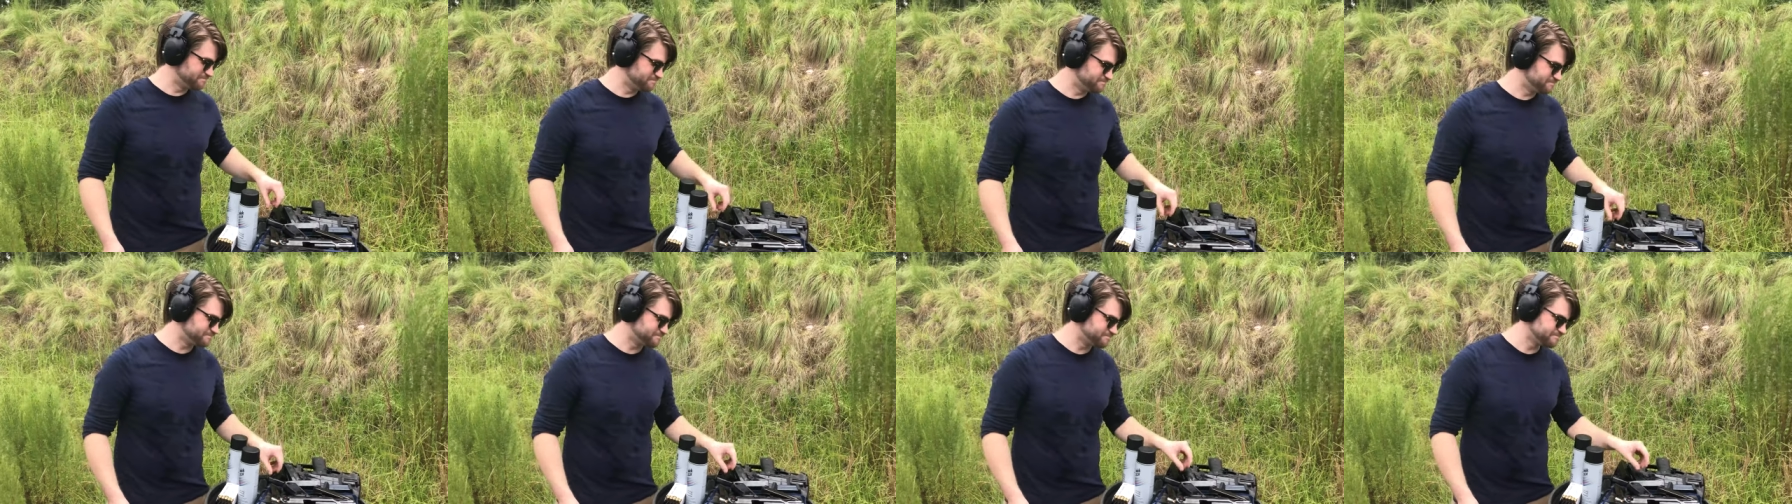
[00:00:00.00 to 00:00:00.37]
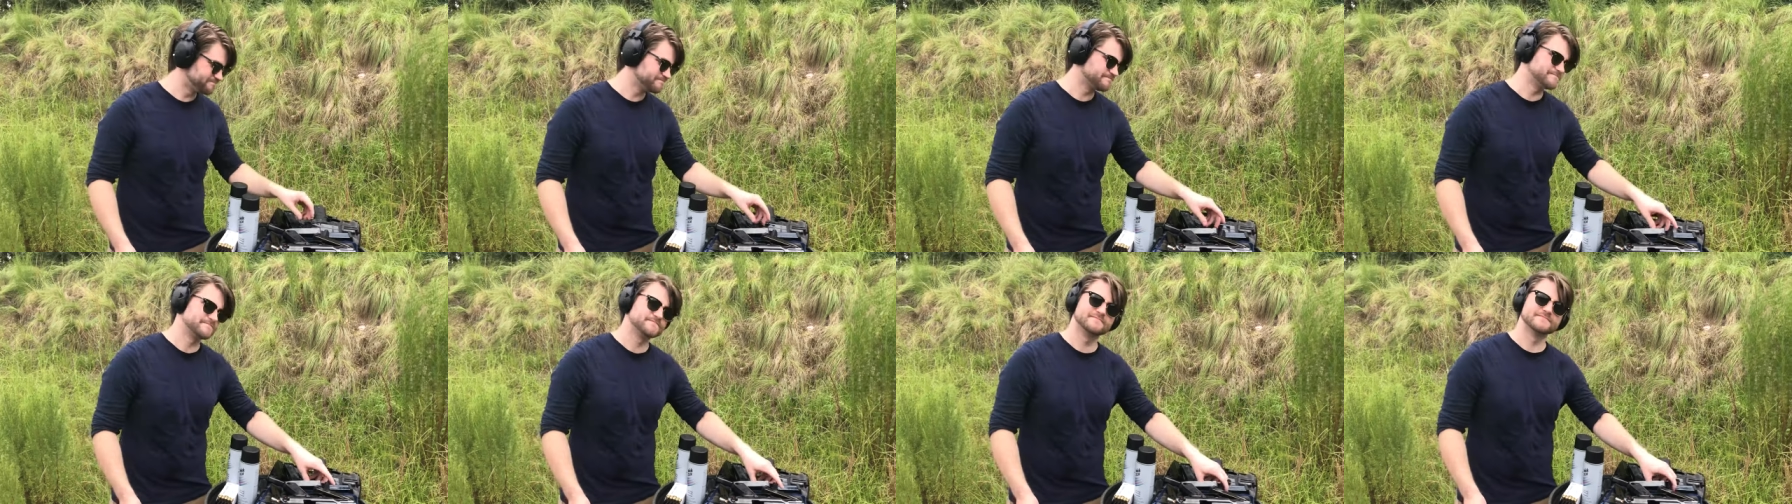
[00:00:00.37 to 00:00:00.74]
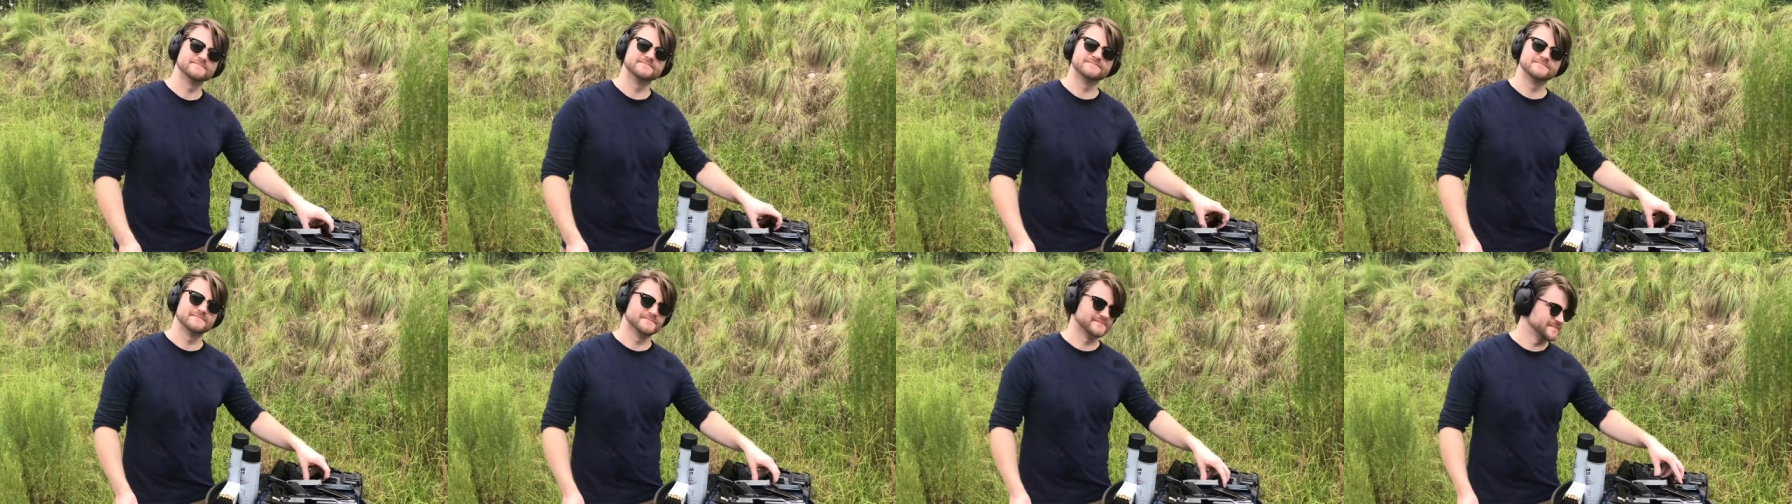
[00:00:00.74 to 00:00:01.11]
destroying everybody
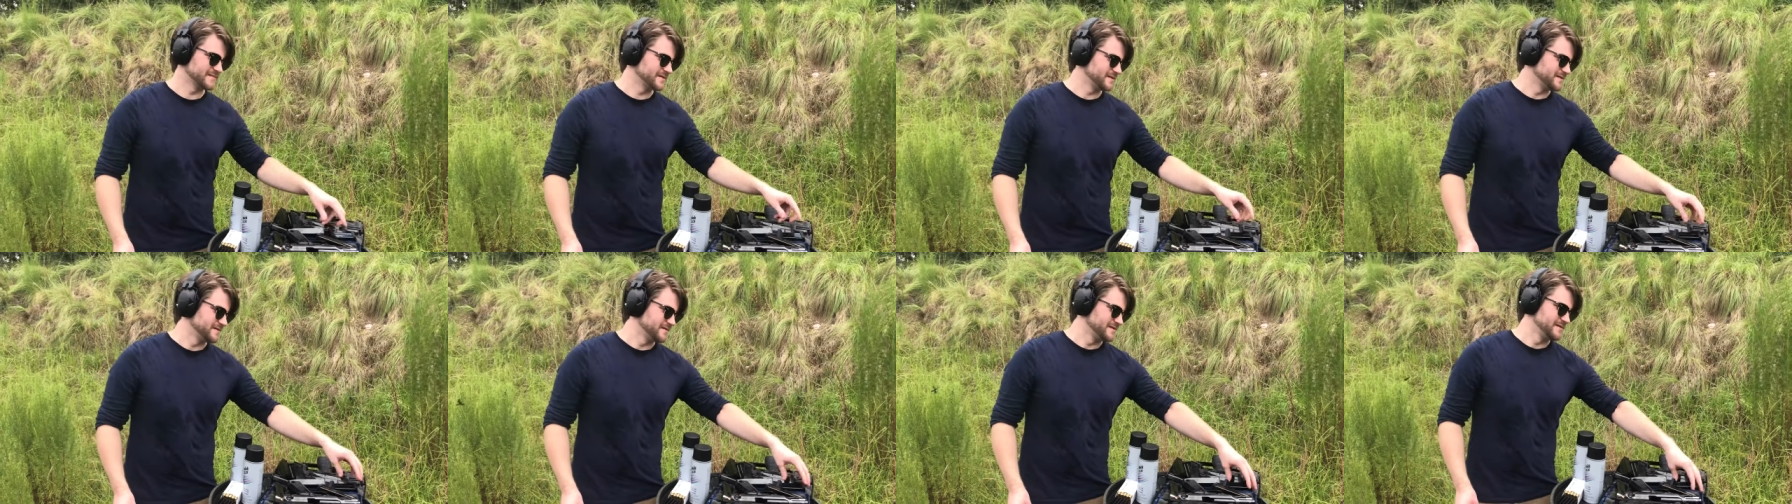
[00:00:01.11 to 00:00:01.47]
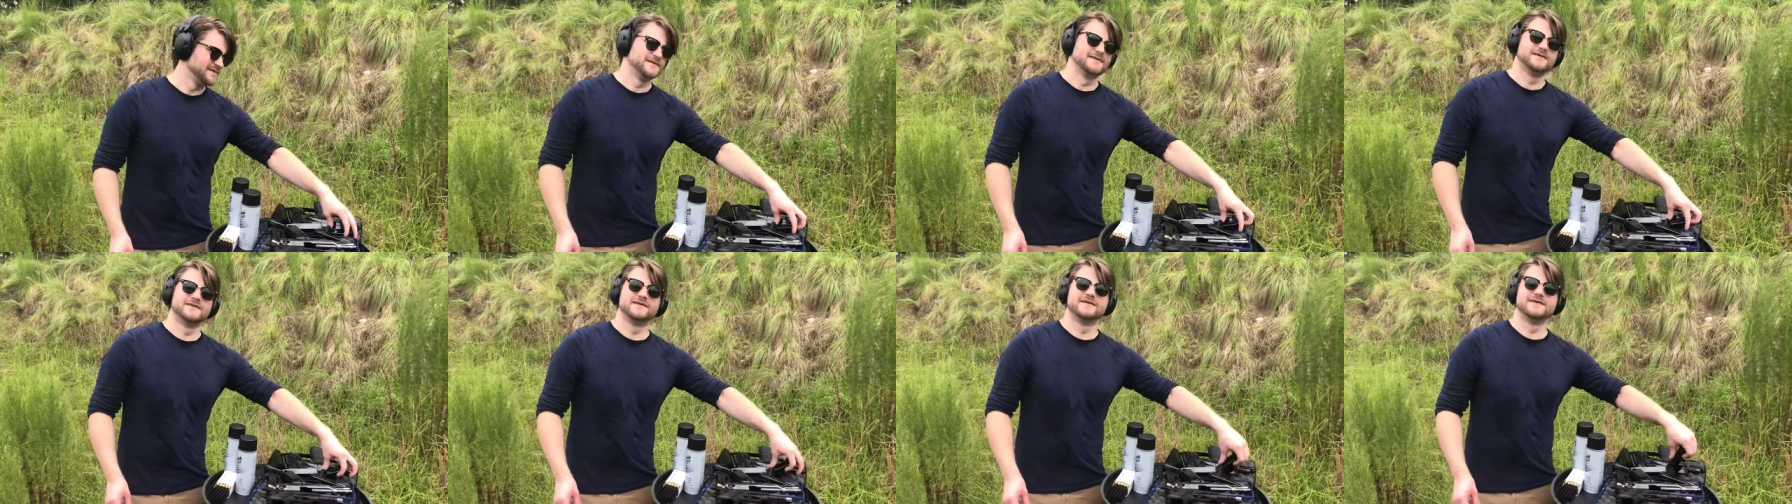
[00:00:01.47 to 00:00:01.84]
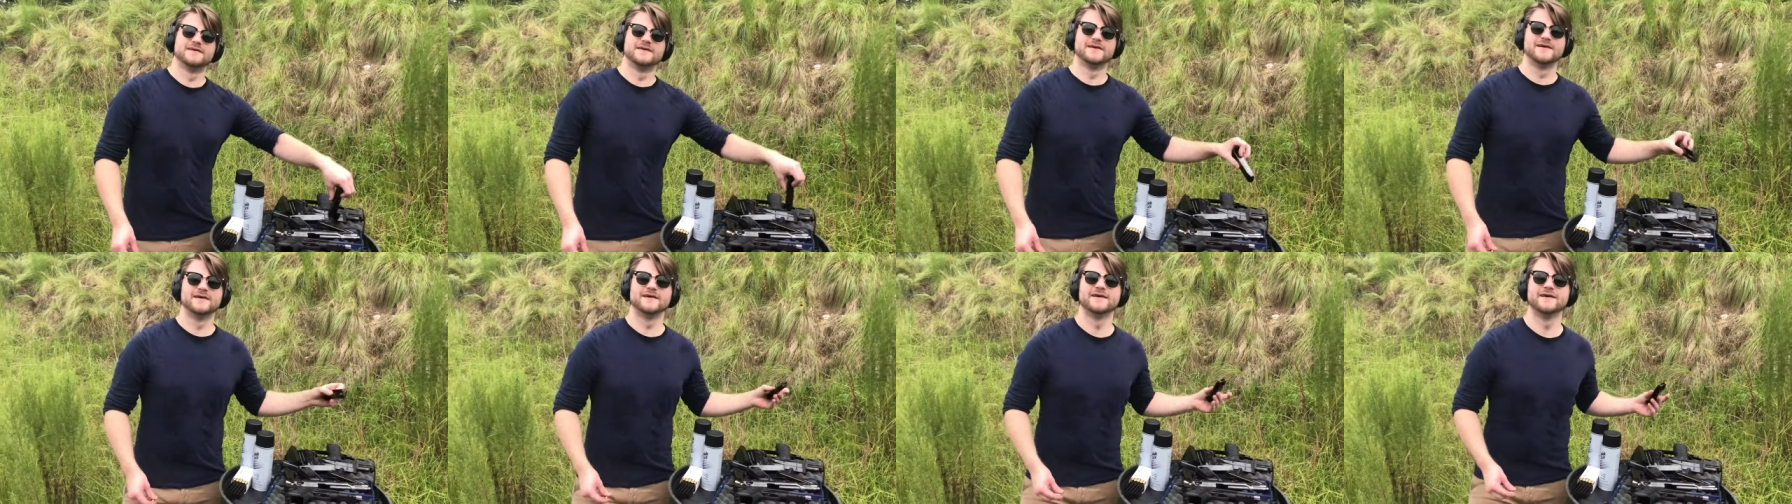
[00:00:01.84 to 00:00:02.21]
else, doing a beautiful
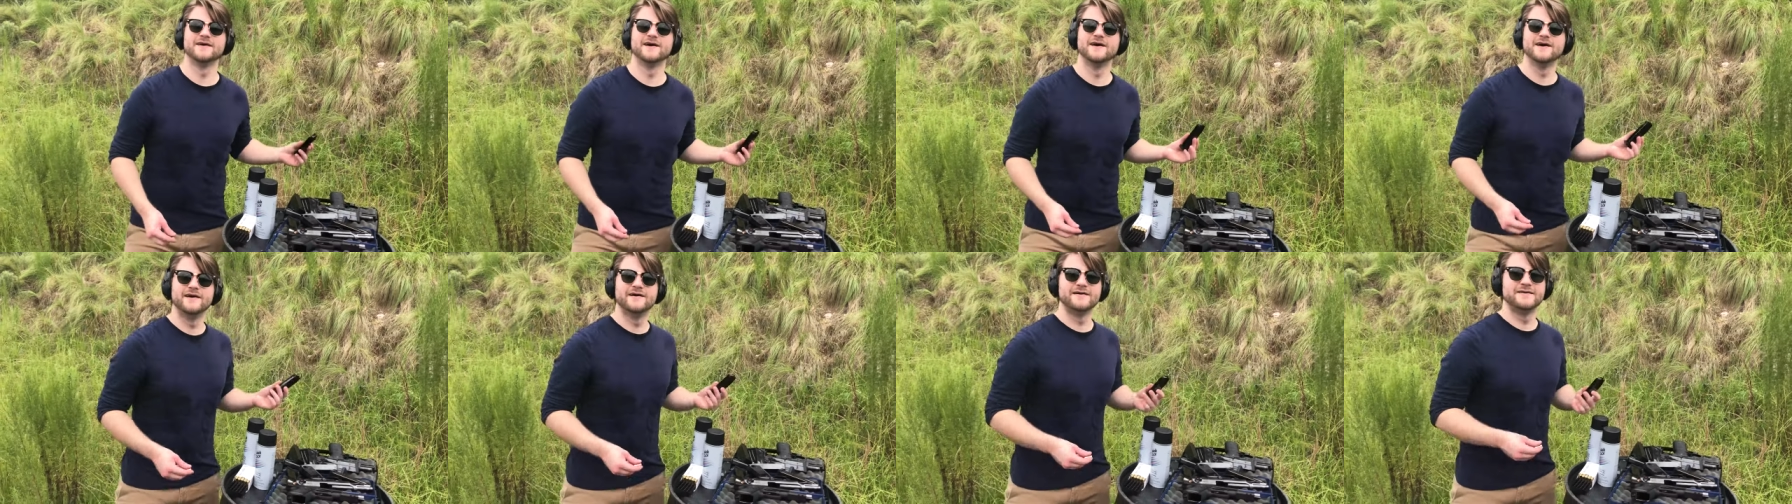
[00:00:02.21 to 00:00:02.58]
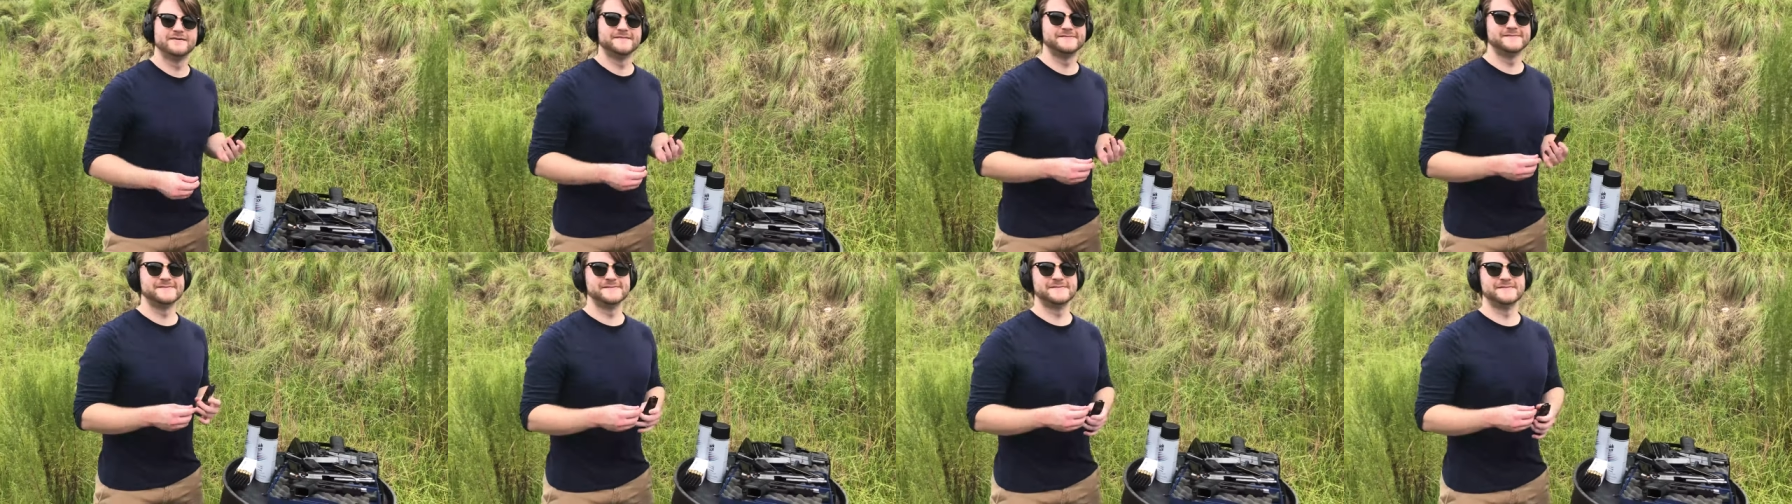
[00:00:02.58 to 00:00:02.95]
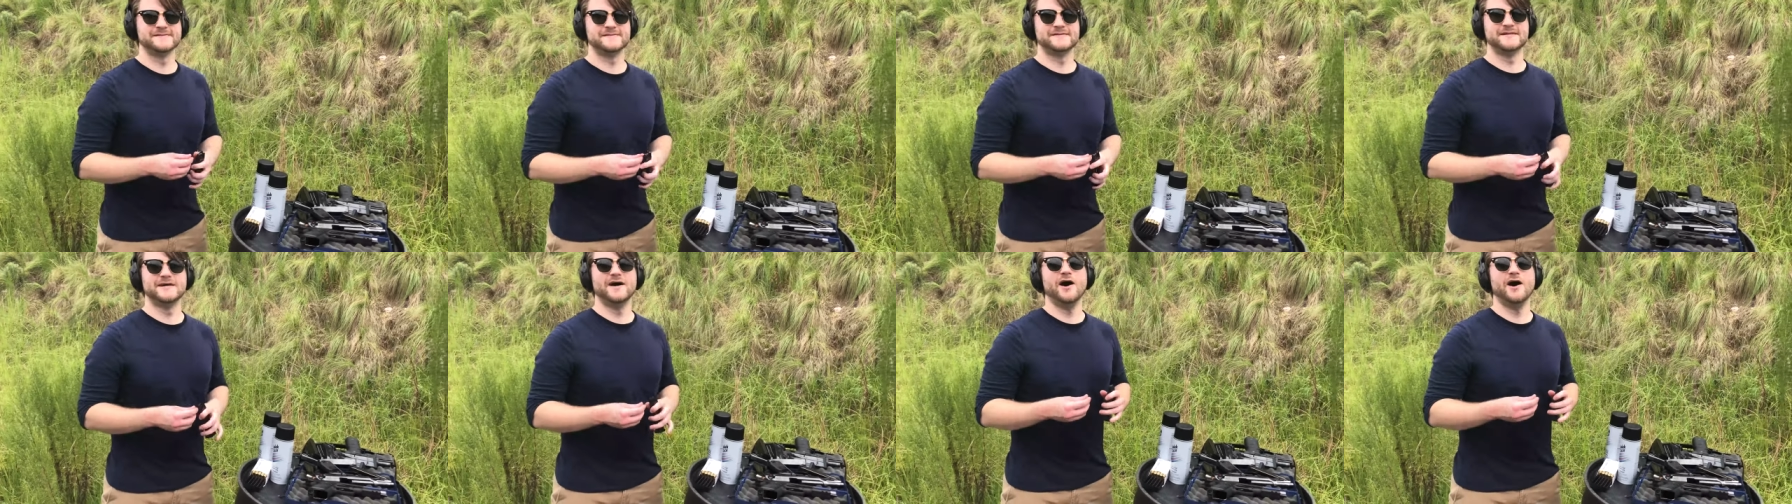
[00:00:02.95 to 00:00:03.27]
job. Love them.